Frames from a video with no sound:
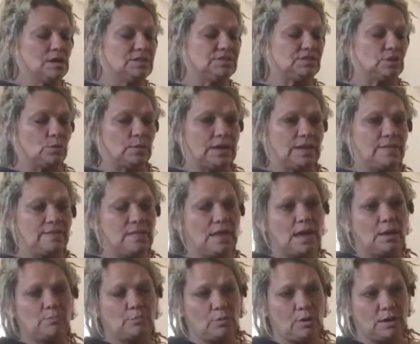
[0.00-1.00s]
So in
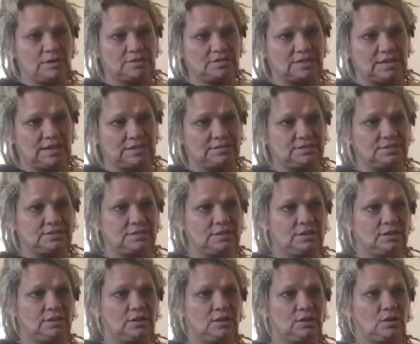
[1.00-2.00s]
that process,
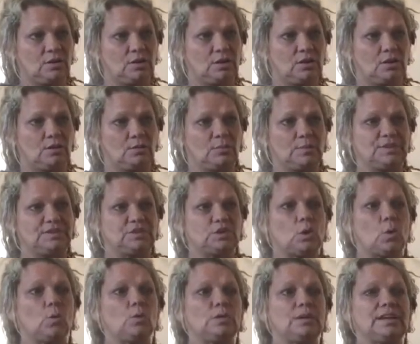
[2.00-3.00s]
we
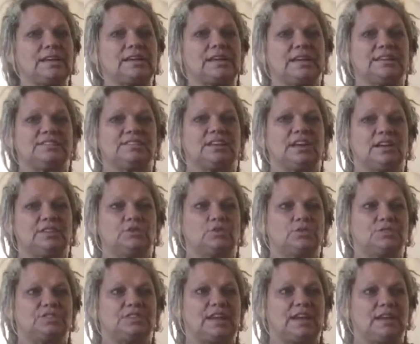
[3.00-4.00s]
totally get to
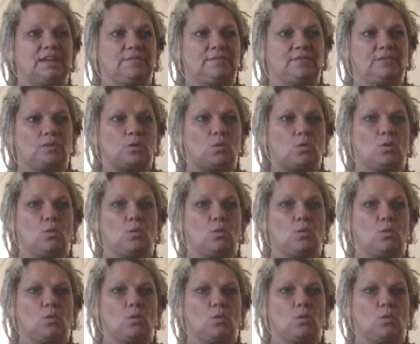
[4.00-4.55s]
understand the